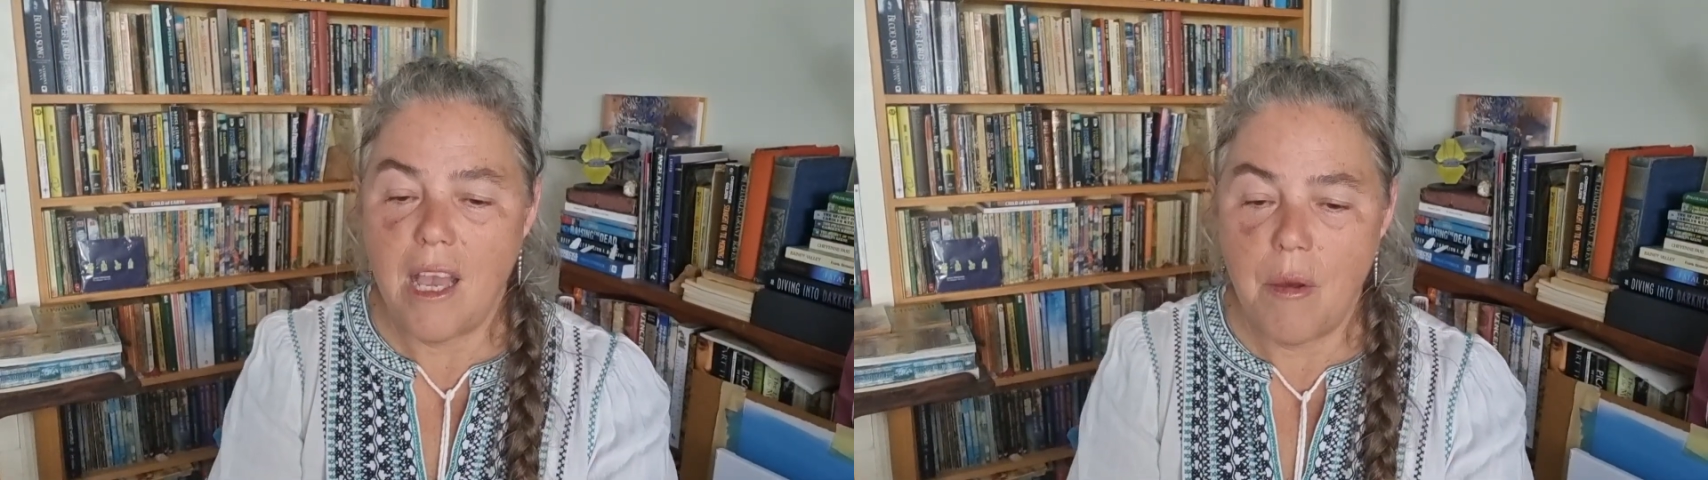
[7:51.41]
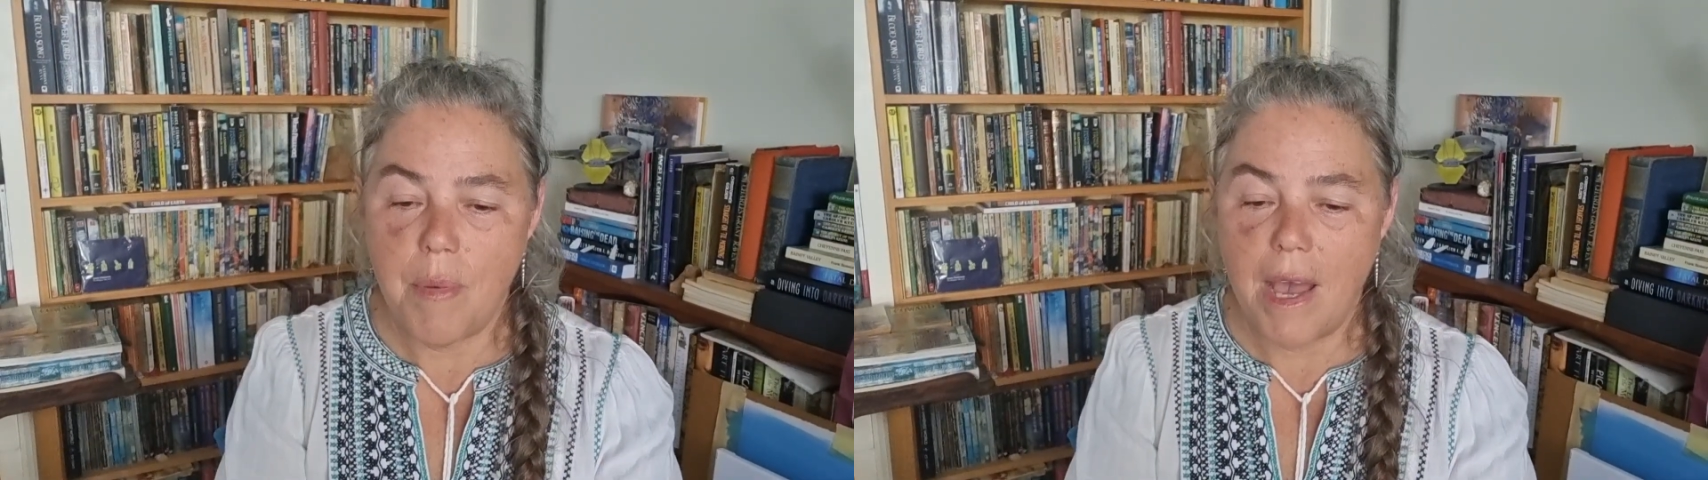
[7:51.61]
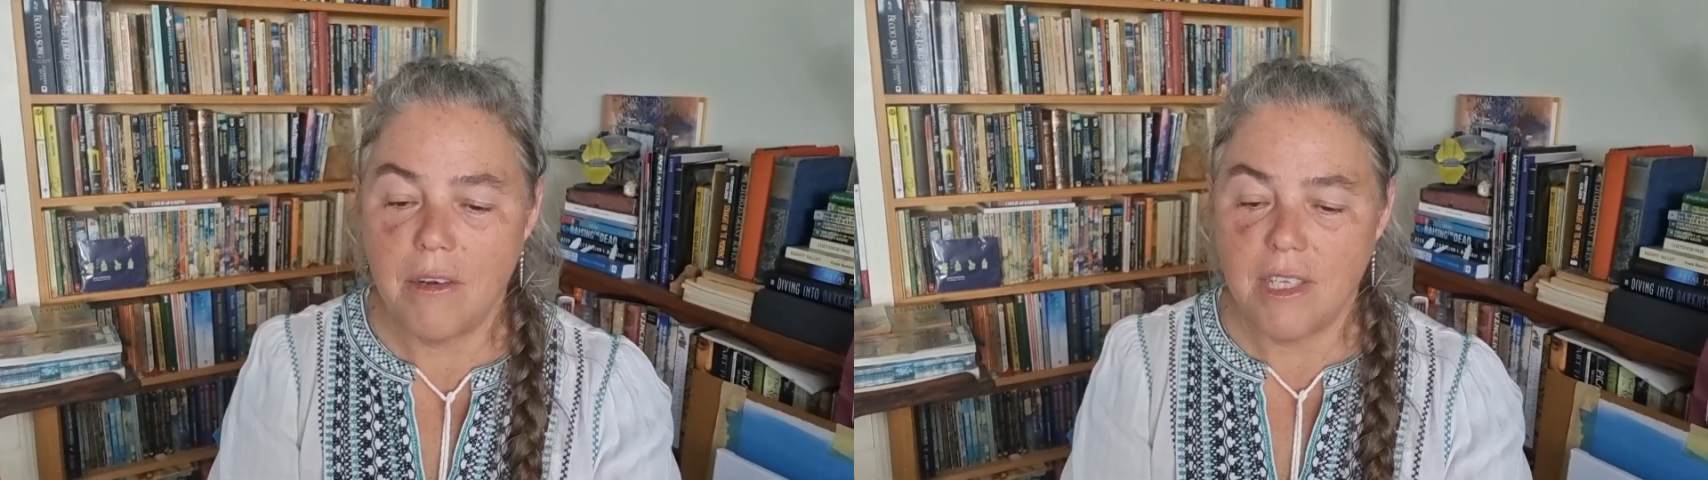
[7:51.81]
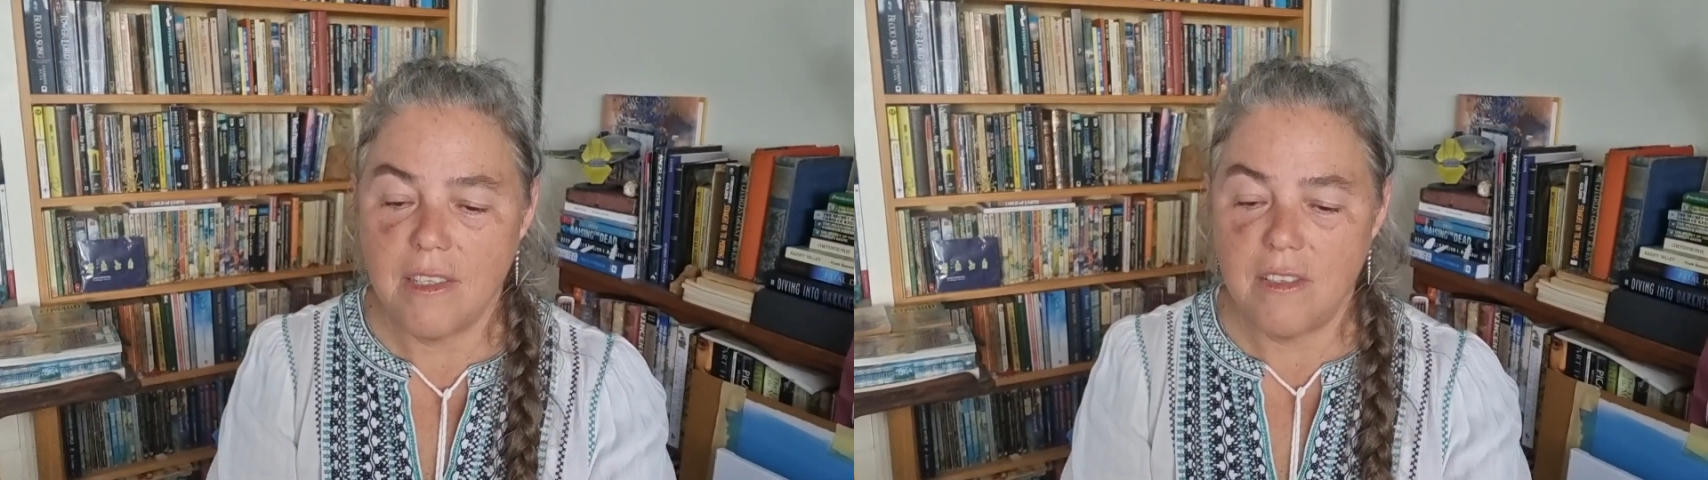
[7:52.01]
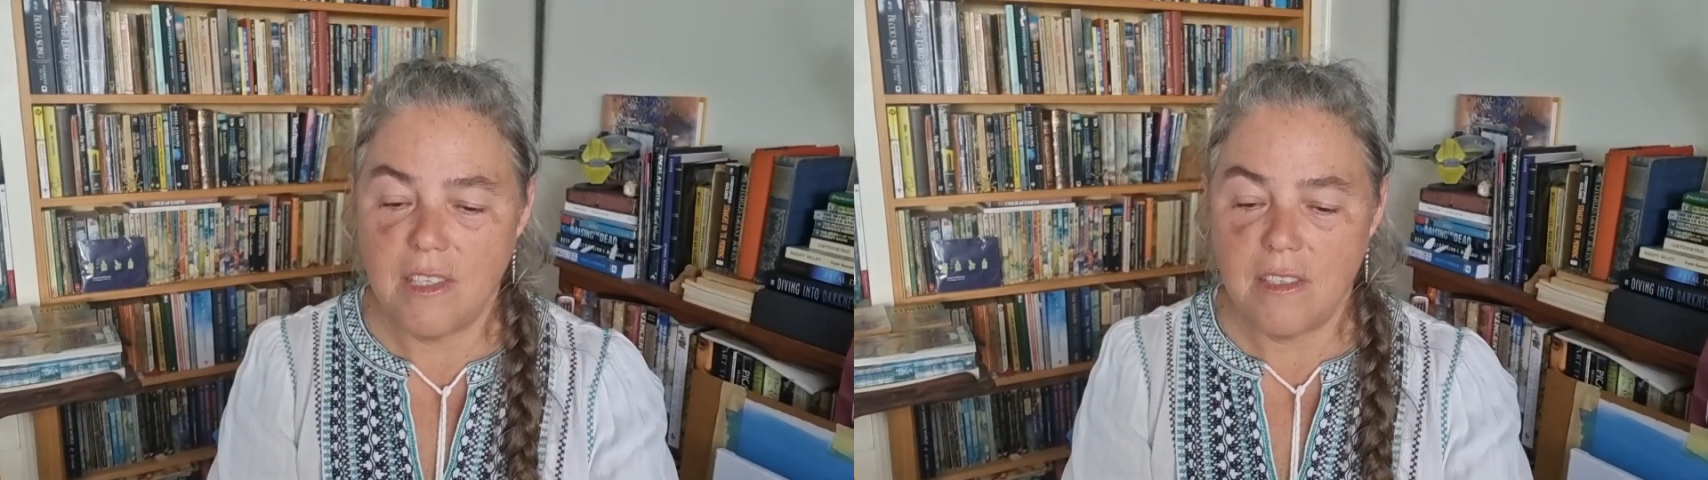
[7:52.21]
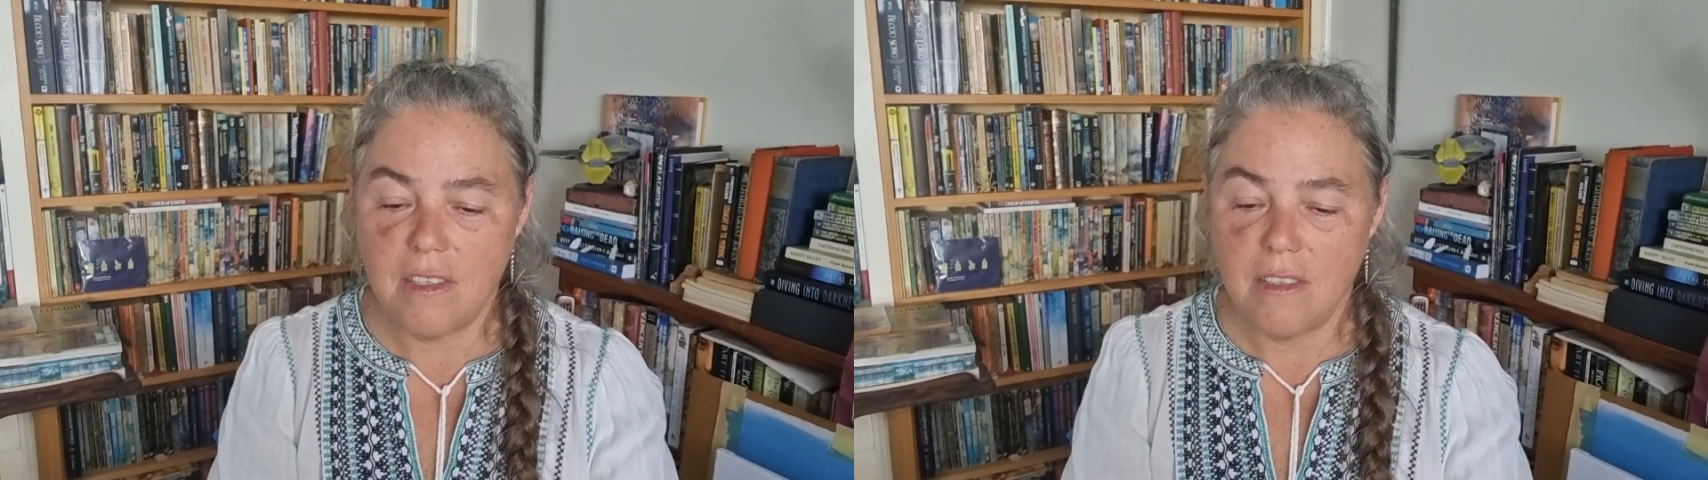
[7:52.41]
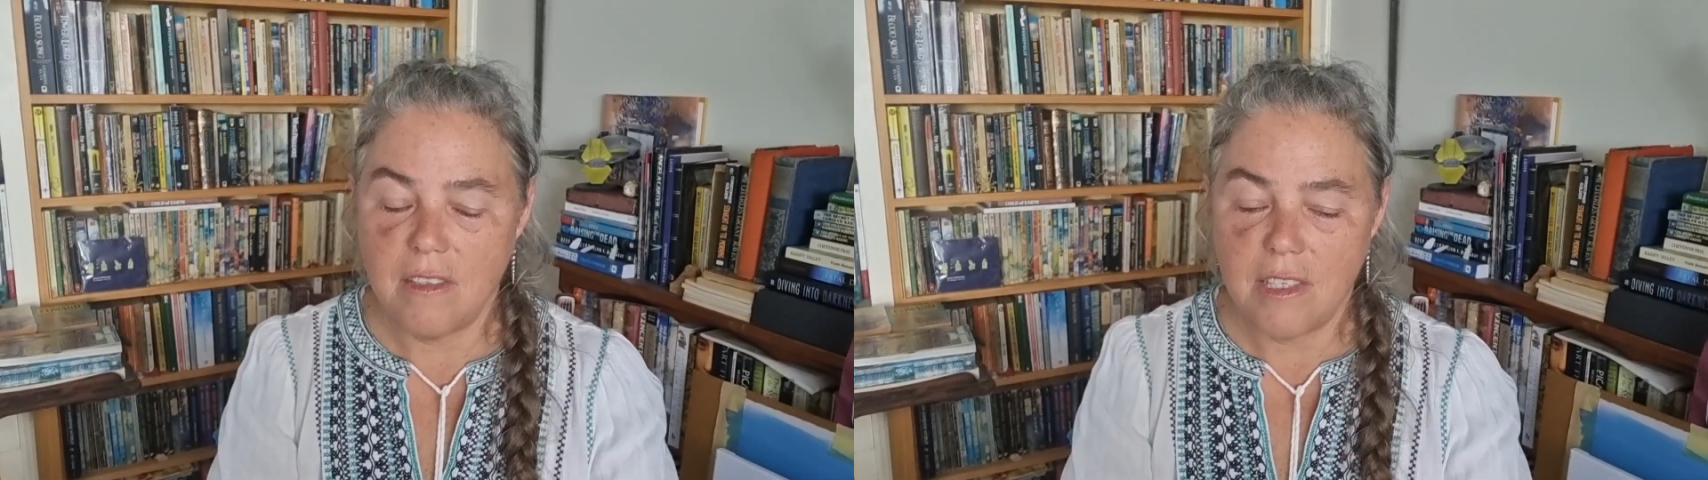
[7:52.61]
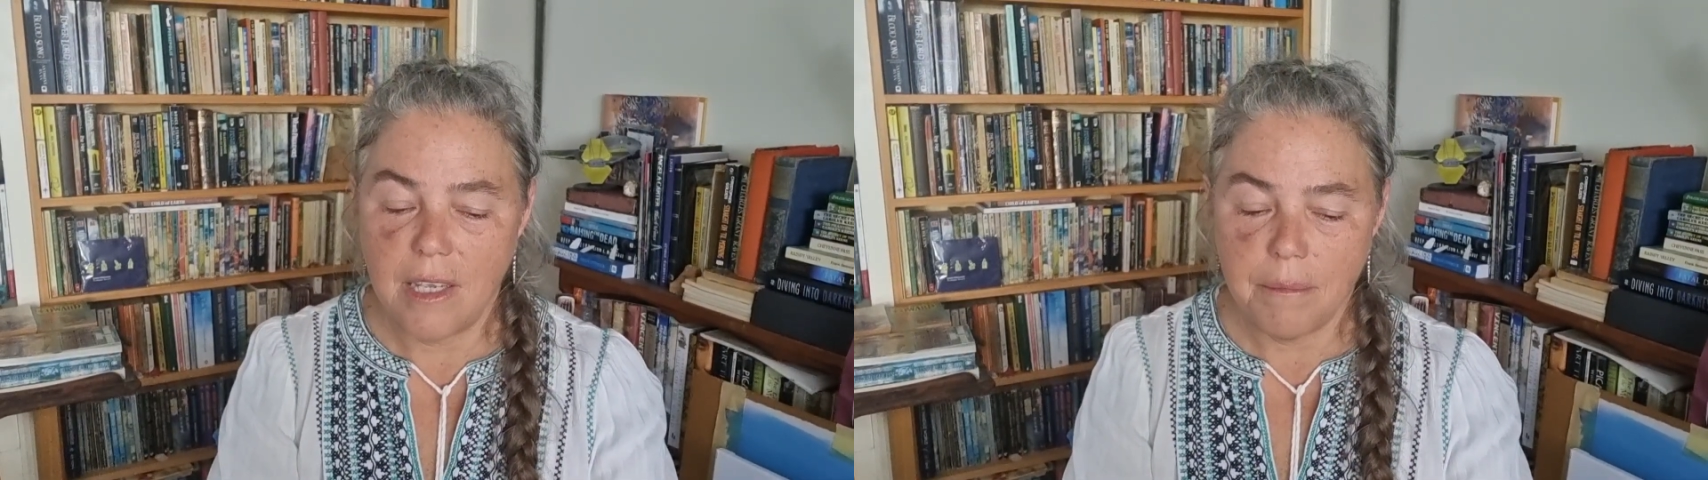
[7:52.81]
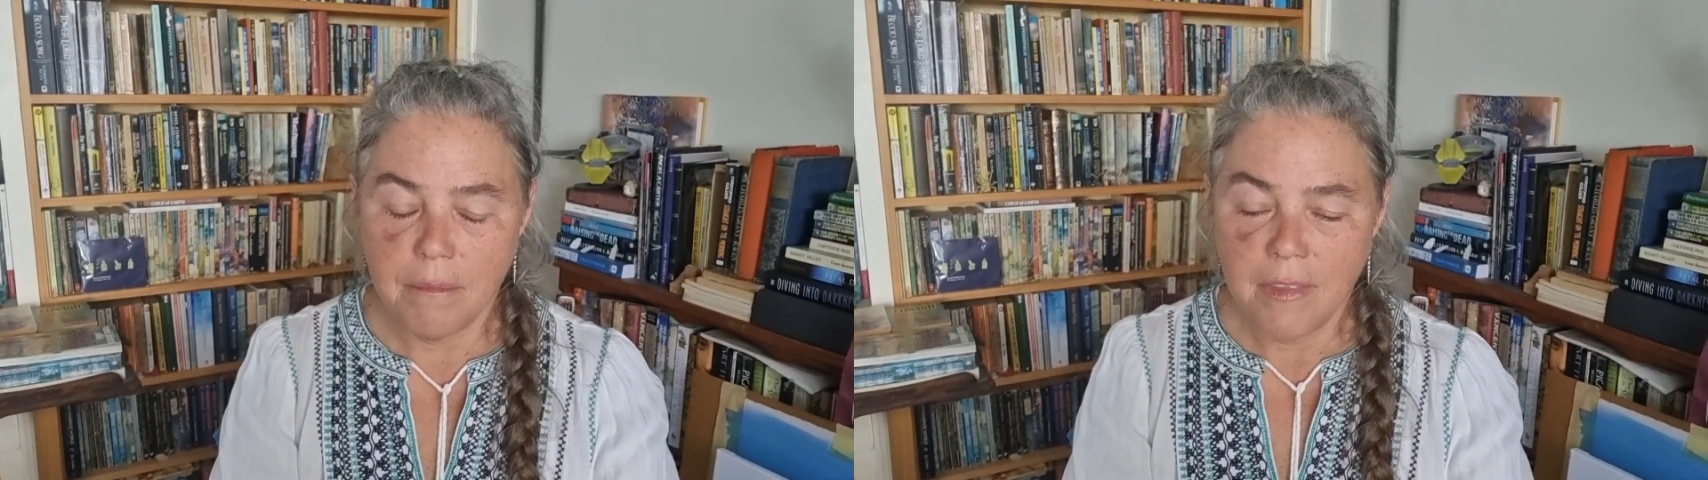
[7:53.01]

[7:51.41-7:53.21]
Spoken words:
about consistency.